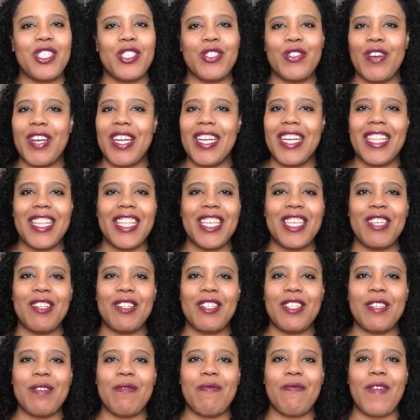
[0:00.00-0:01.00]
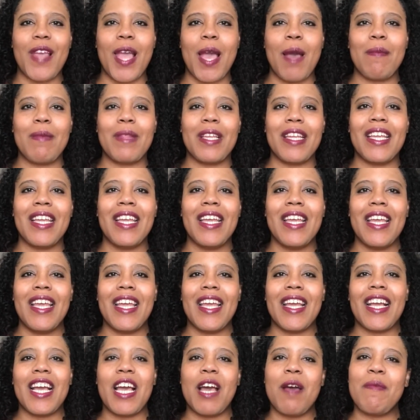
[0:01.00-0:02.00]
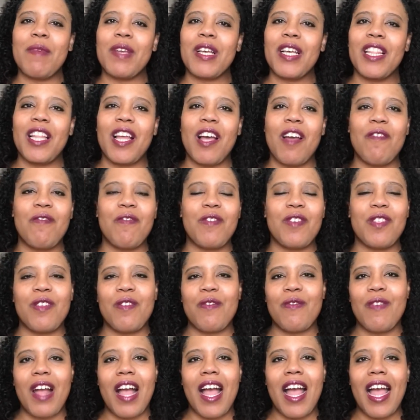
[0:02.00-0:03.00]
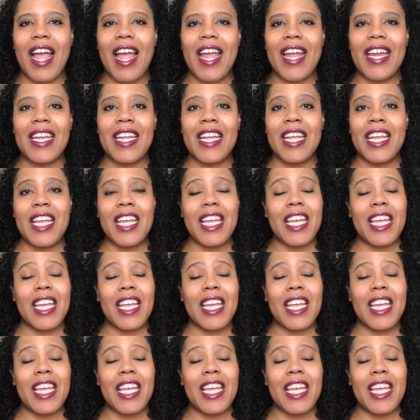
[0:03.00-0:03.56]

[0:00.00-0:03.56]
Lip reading: joining the YouTube family, coming along for the ride.